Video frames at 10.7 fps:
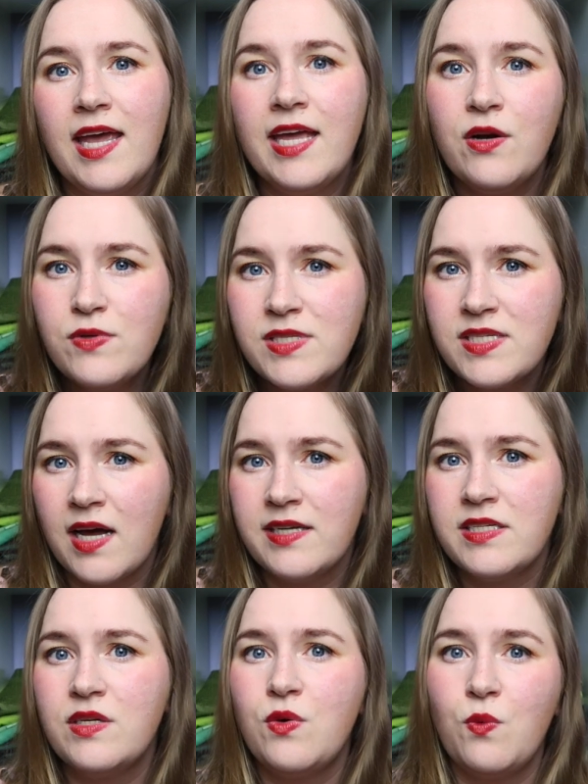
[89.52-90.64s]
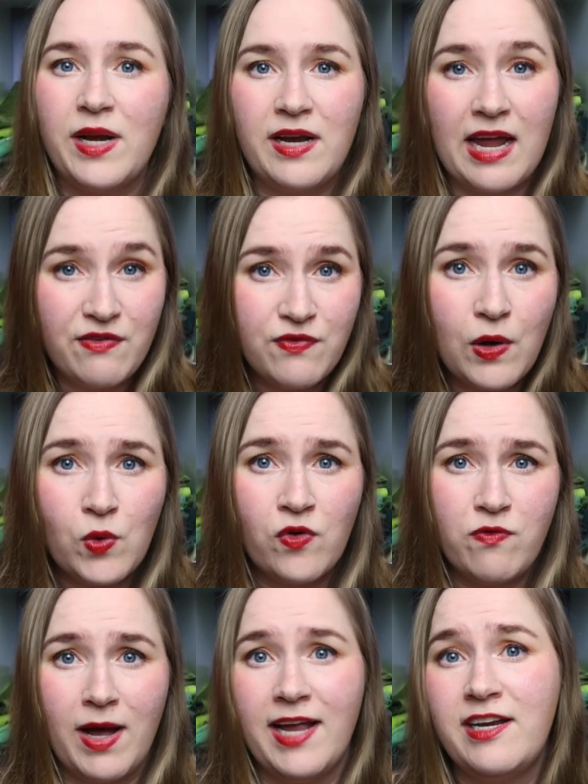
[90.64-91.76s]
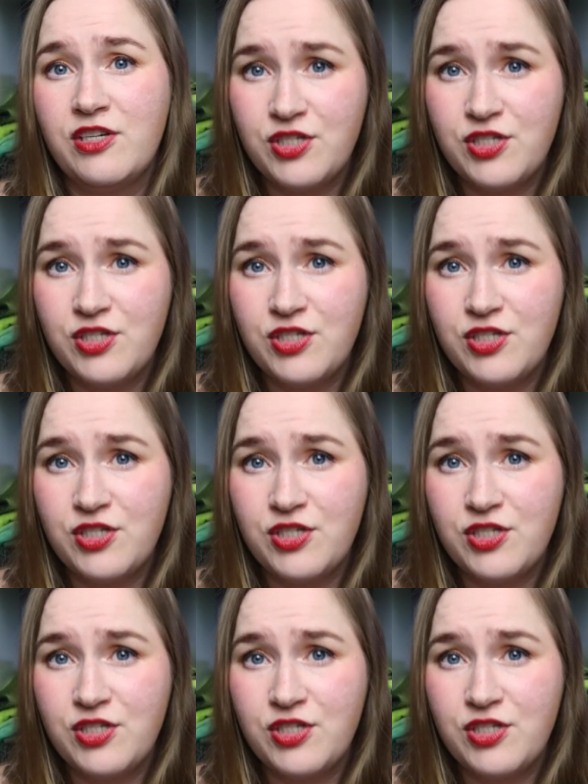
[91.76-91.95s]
It all started when a follower of mine,